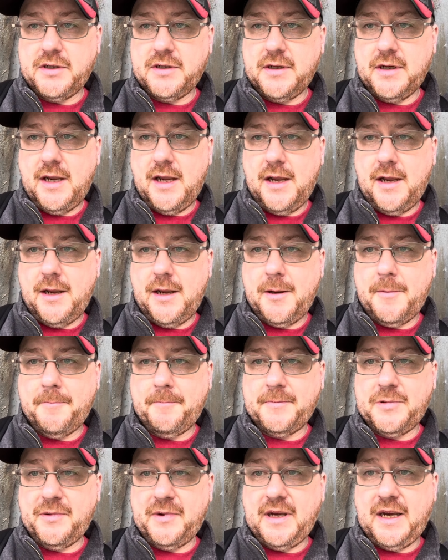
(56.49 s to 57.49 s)

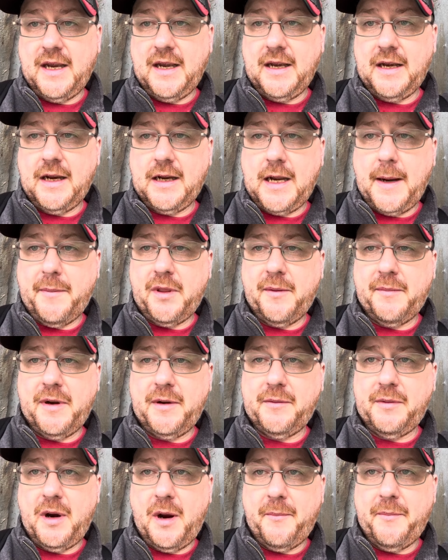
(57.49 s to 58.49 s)
So they're getting a couple of
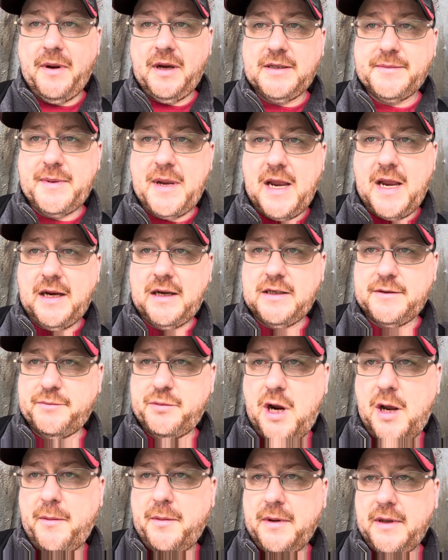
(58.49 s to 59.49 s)
mid-round picks back is
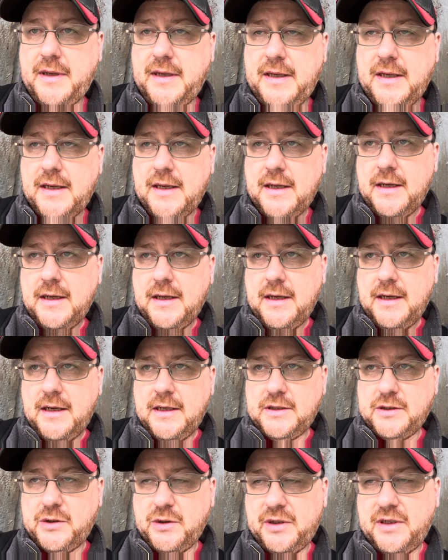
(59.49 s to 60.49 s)
probably
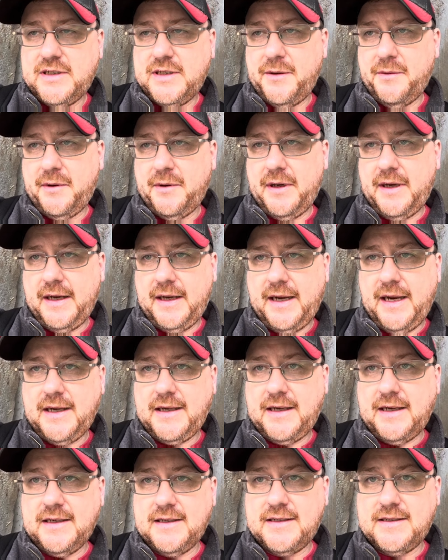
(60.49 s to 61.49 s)
as good as they were going to get,
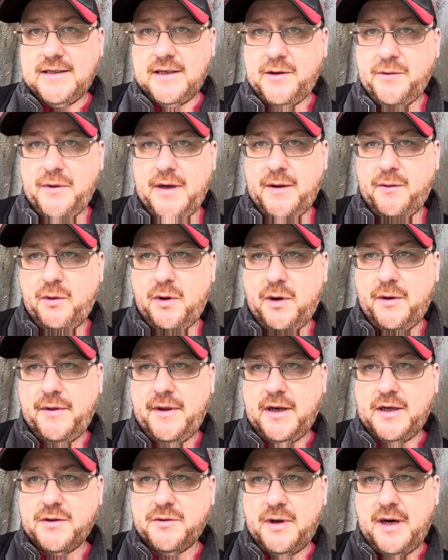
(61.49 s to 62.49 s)
considering where
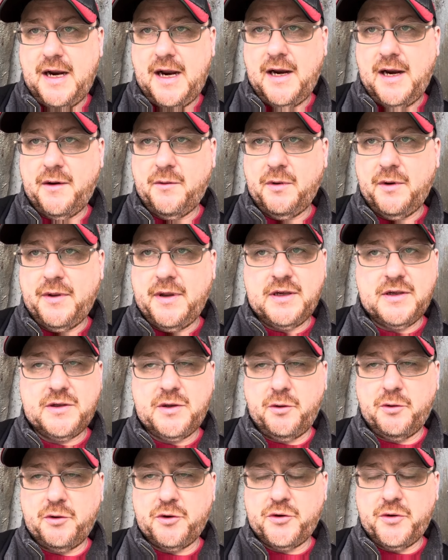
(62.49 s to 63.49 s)
things were at with his
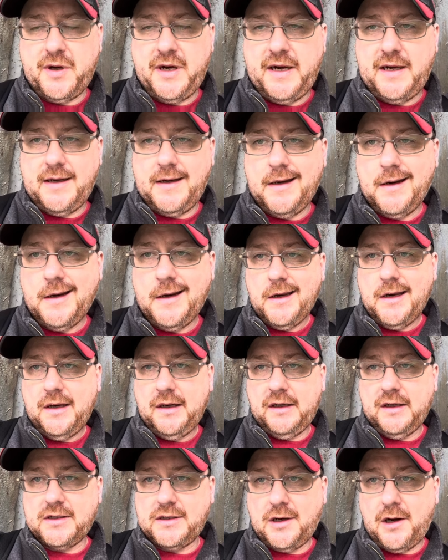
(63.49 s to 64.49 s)
no trade
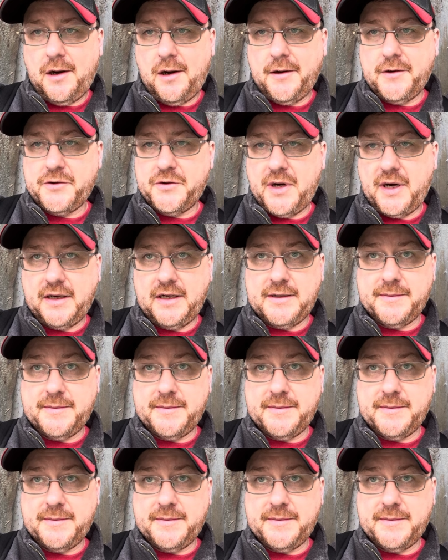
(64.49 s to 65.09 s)
in his contract.